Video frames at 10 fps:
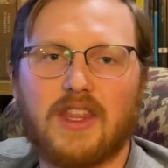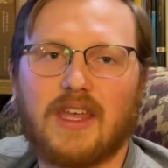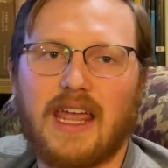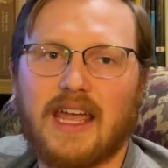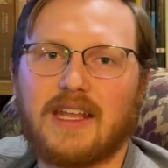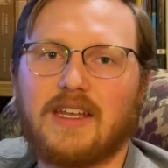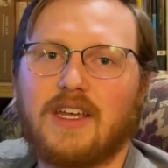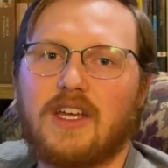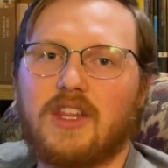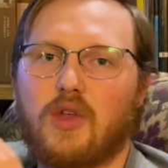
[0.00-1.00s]
And
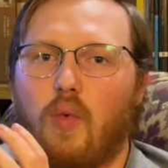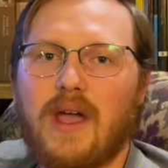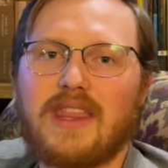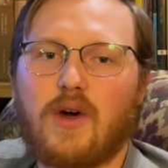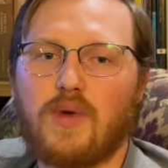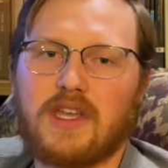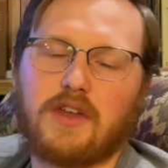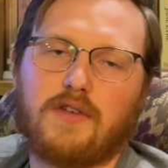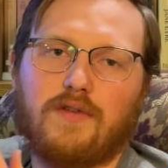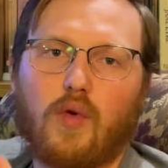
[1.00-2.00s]
the way that we
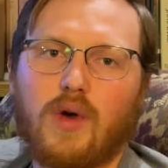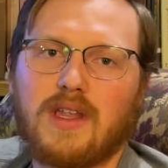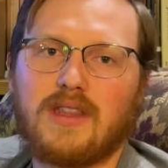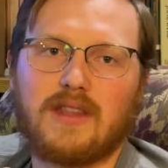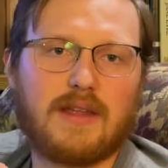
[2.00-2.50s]
can avoid